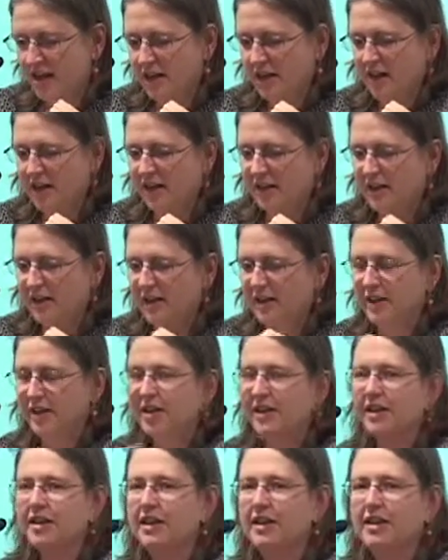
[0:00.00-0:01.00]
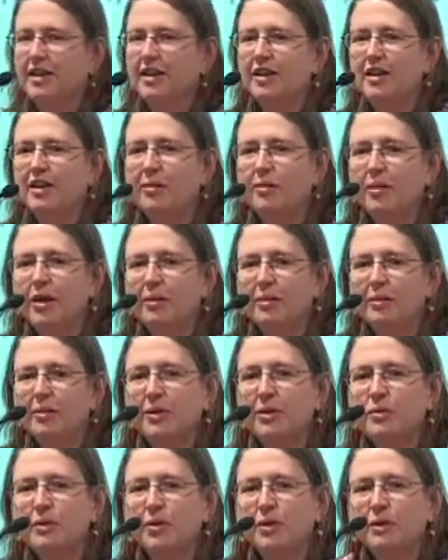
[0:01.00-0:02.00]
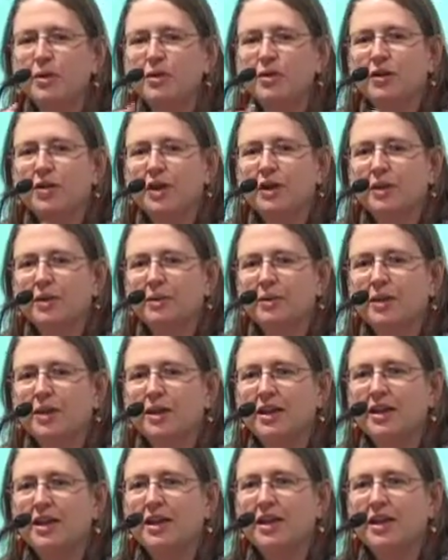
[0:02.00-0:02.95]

The problem is, will we try them?